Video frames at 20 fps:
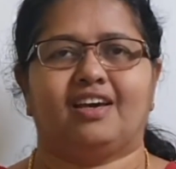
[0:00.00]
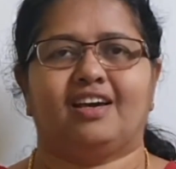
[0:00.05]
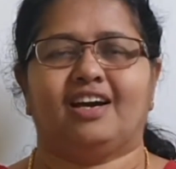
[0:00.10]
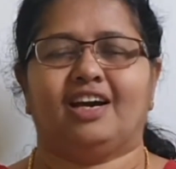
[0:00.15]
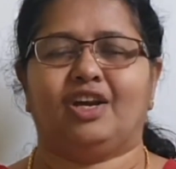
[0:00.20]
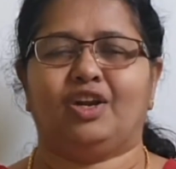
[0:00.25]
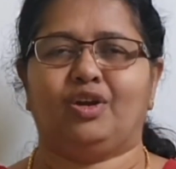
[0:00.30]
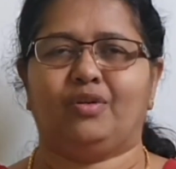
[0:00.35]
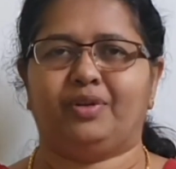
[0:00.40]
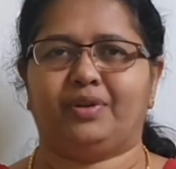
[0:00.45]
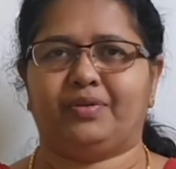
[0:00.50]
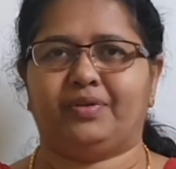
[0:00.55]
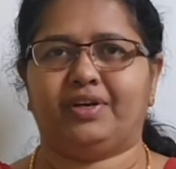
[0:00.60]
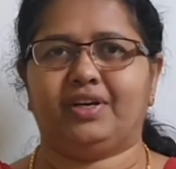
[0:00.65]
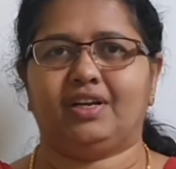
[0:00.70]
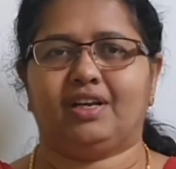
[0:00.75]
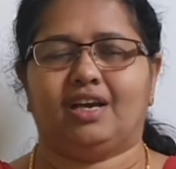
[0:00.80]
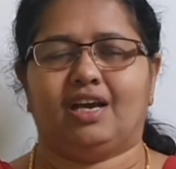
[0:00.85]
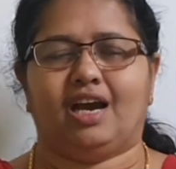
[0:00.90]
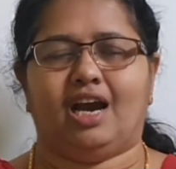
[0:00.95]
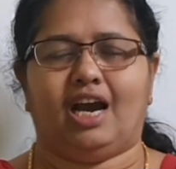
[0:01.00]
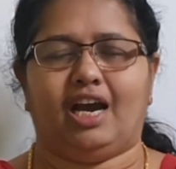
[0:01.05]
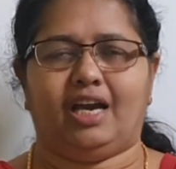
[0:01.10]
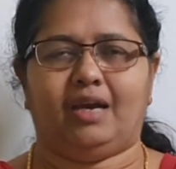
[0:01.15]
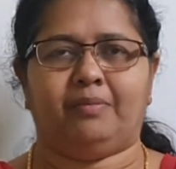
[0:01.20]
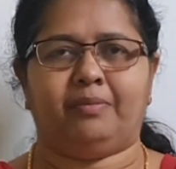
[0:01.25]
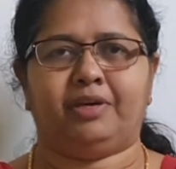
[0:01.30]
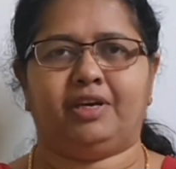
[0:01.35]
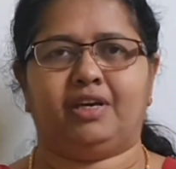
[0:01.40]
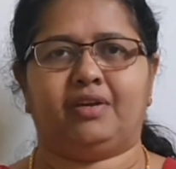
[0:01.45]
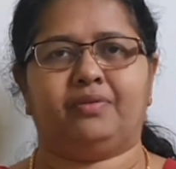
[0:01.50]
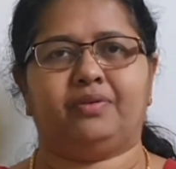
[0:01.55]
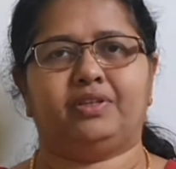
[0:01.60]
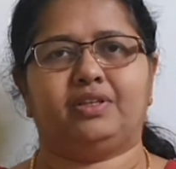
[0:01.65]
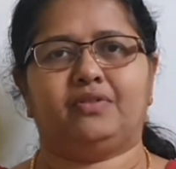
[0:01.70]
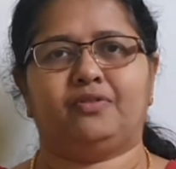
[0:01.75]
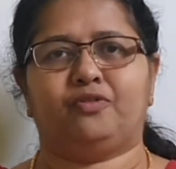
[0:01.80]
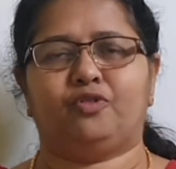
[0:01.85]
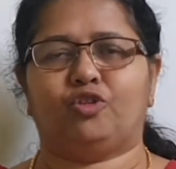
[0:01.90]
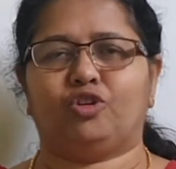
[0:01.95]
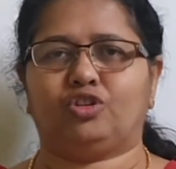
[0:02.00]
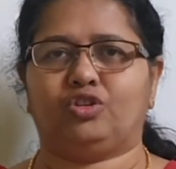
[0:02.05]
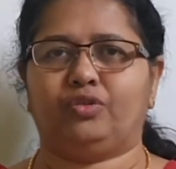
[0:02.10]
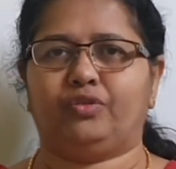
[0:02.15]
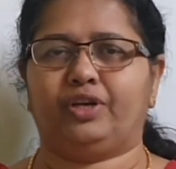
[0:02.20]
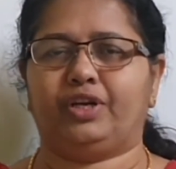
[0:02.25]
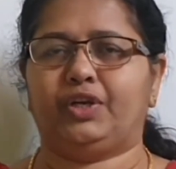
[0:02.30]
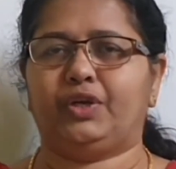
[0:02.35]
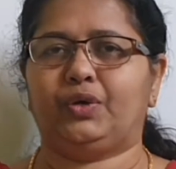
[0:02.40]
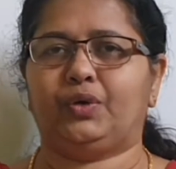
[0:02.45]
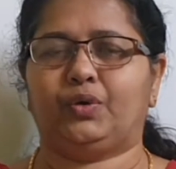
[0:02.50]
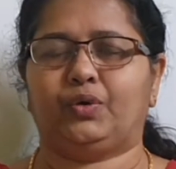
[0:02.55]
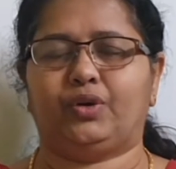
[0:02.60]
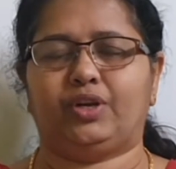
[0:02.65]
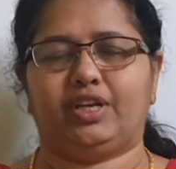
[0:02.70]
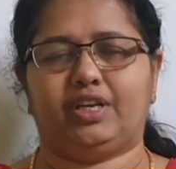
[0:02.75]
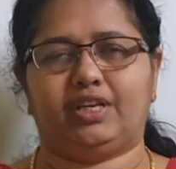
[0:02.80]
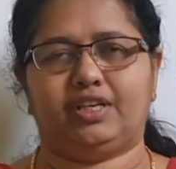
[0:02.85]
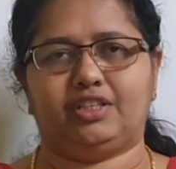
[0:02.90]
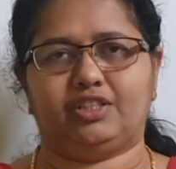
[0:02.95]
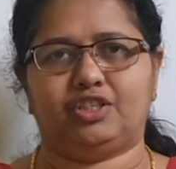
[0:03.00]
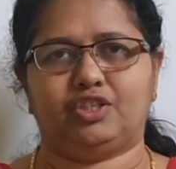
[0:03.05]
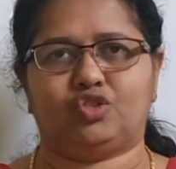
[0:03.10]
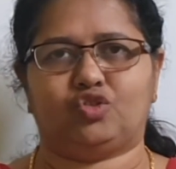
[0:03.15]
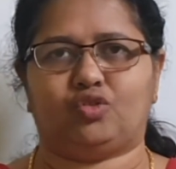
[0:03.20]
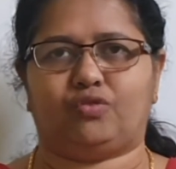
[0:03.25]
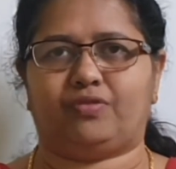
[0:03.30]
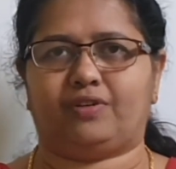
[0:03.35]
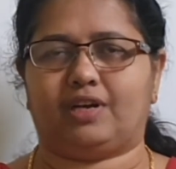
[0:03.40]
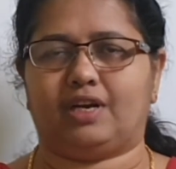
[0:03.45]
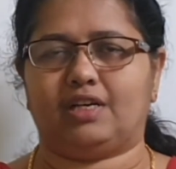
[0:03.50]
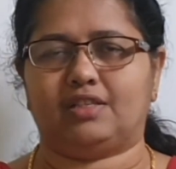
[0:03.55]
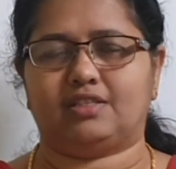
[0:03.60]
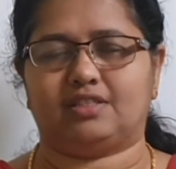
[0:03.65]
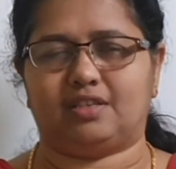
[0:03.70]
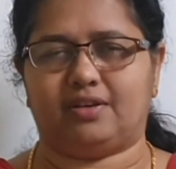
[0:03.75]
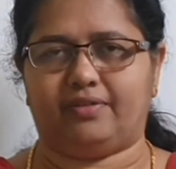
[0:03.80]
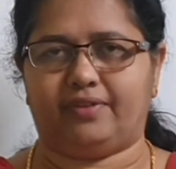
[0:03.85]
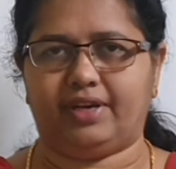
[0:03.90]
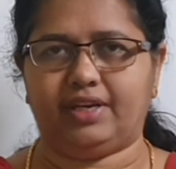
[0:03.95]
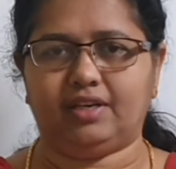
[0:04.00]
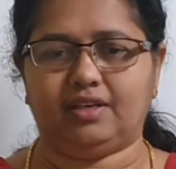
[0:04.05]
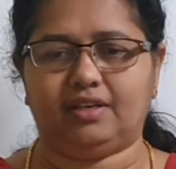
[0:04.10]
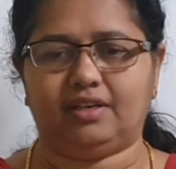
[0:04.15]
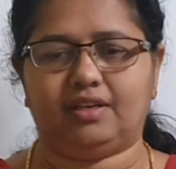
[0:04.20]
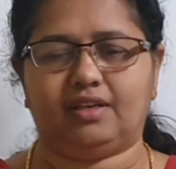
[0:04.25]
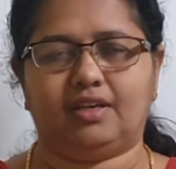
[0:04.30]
Hello everyone, I am here with the fourth video on integers of class 7.